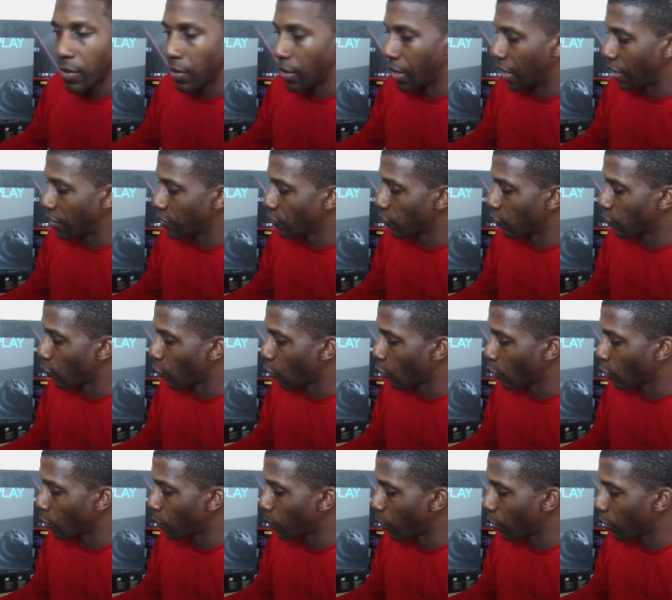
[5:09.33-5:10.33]
nice
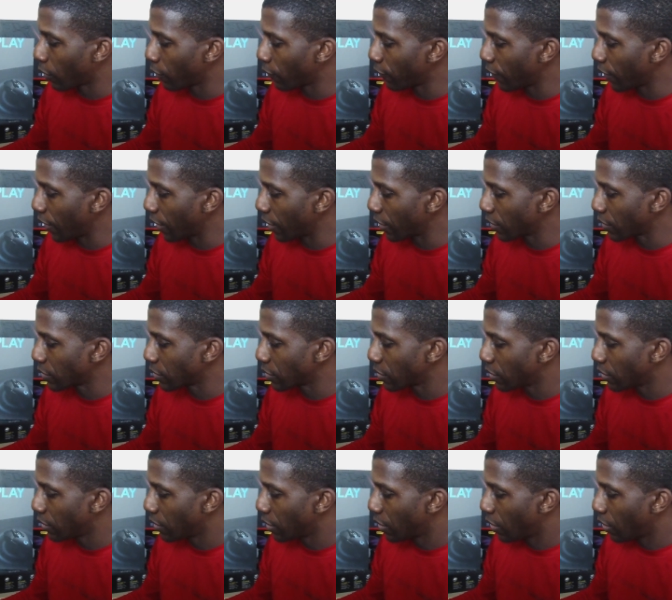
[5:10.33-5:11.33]
rollerball effect,
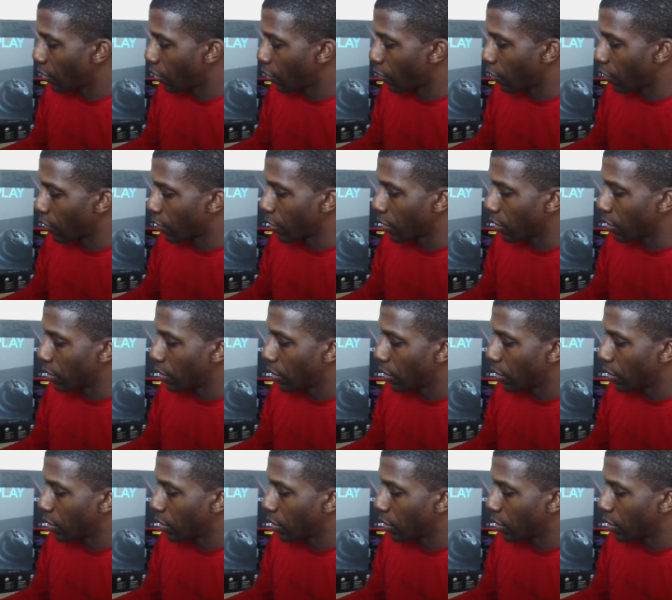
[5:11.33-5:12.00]
or